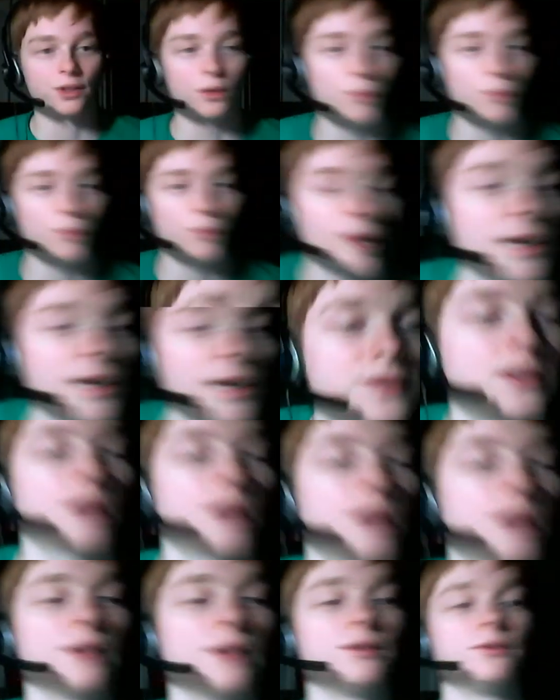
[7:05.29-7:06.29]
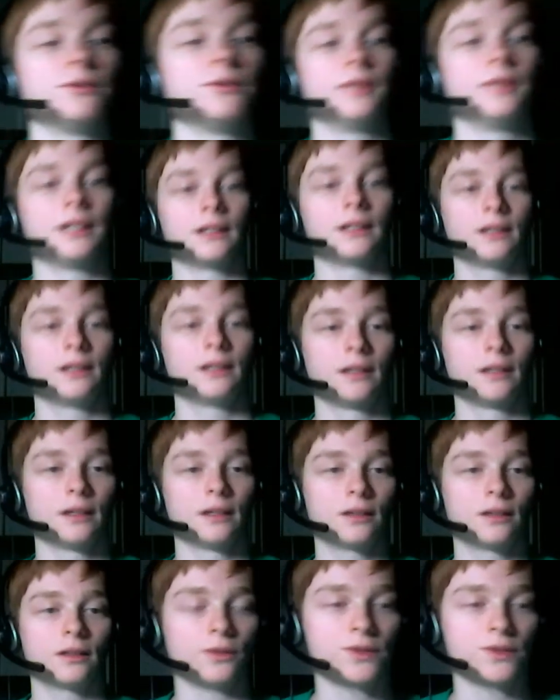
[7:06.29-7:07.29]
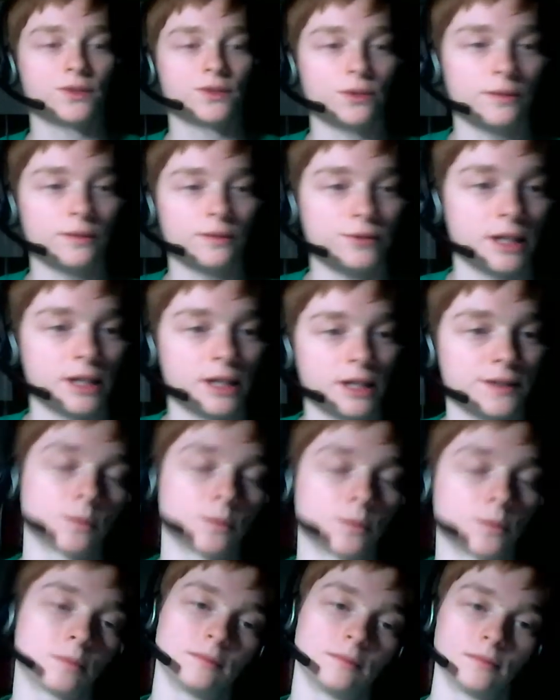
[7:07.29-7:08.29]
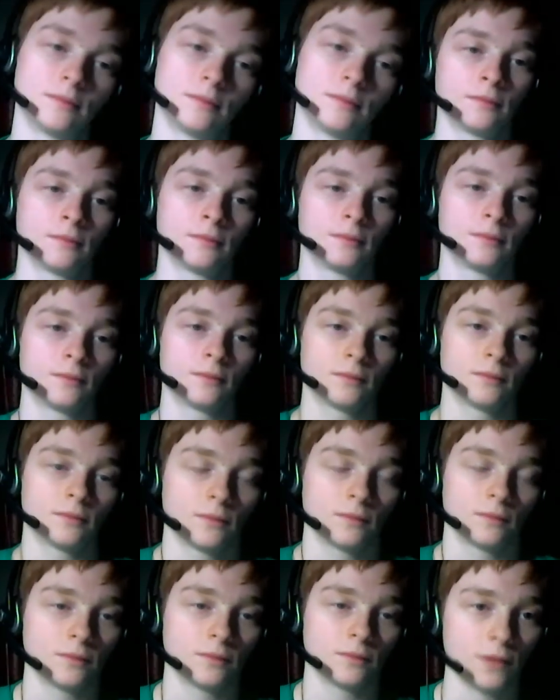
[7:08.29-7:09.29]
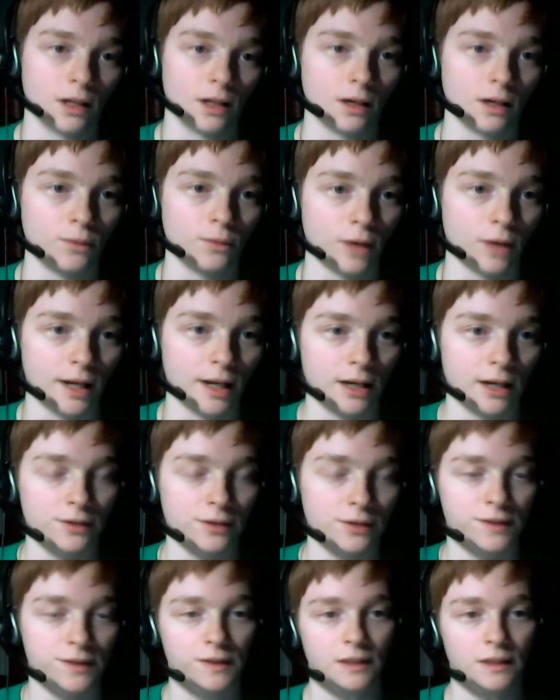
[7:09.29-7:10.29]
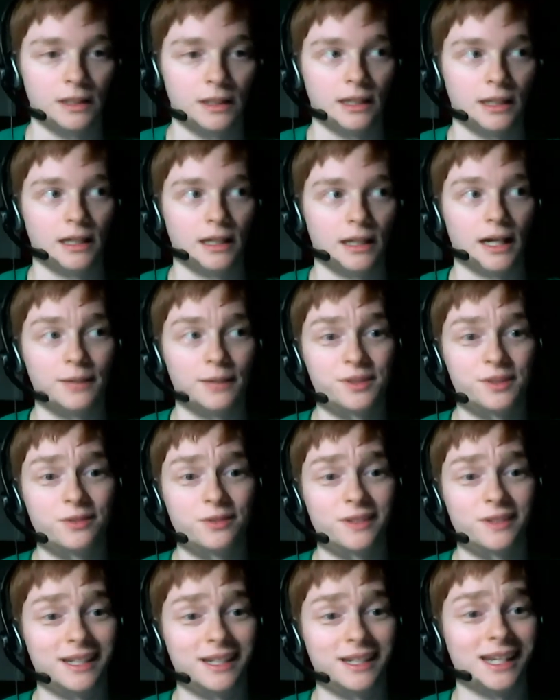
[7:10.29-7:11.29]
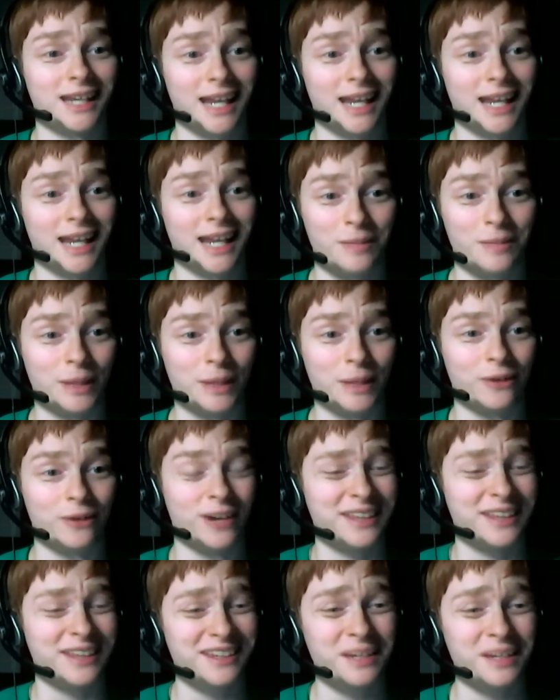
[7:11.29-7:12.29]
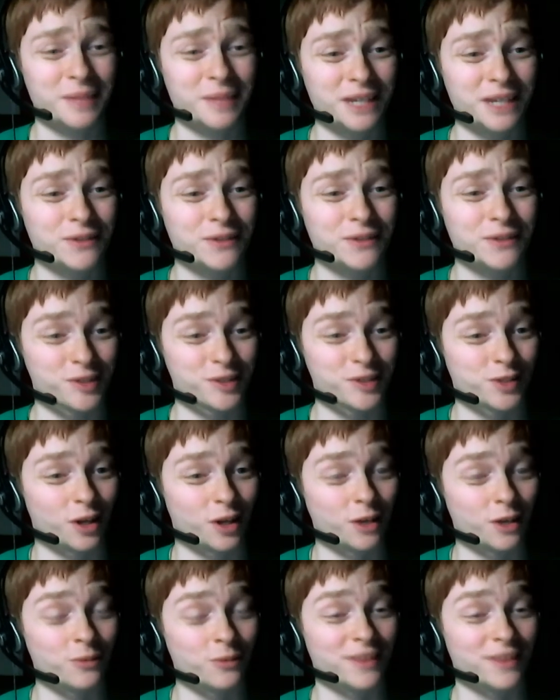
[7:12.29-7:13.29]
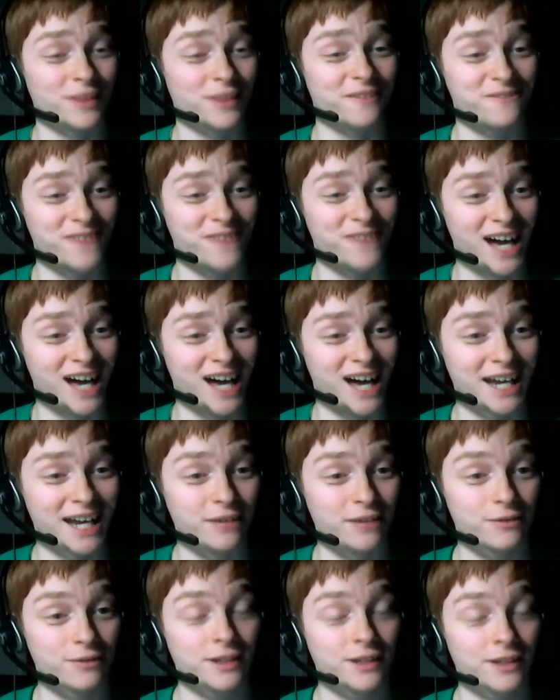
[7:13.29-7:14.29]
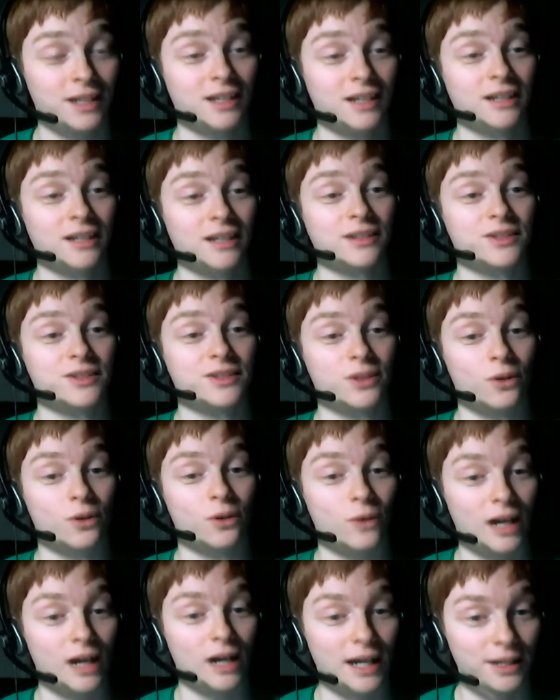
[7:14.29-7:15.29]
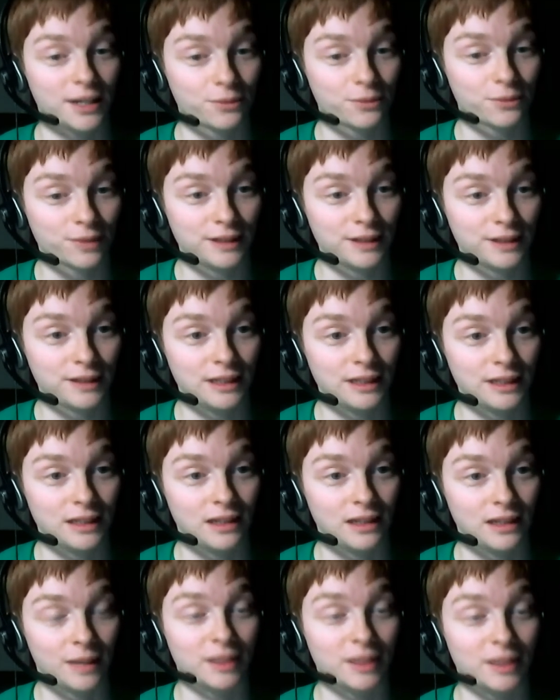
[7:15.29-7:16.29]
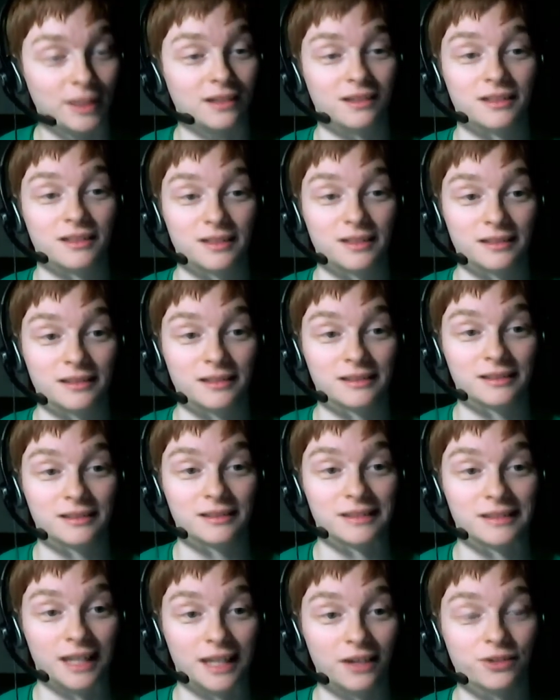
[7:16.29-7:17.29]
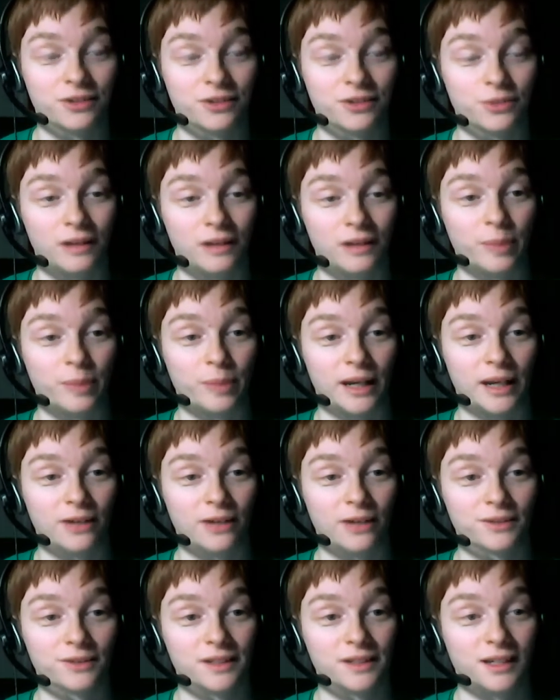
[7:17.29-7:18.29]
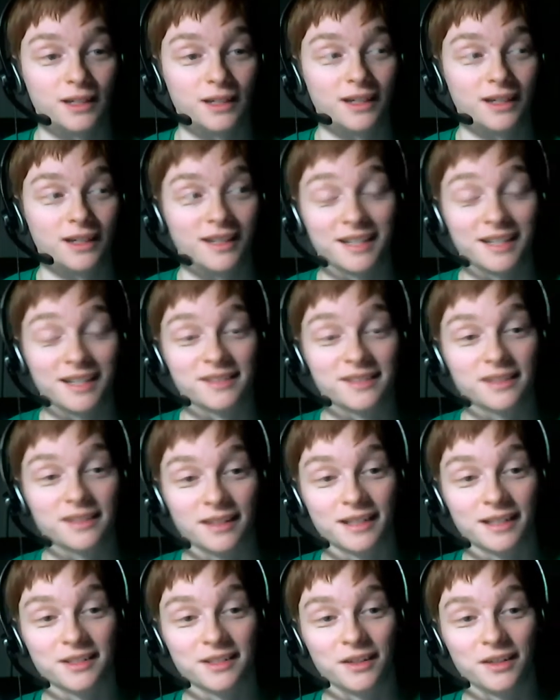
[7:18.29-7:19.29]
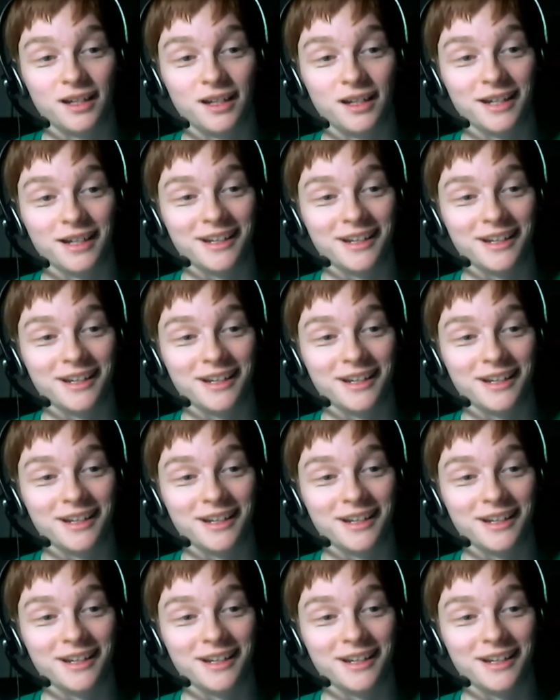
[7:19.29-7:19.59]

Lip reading: when I started doing those sort of tricep workouts, I was using like an 8 pounder. I think I might have even started with a 5. So I really, I mean, 10 or 12 pounds, that's a lot.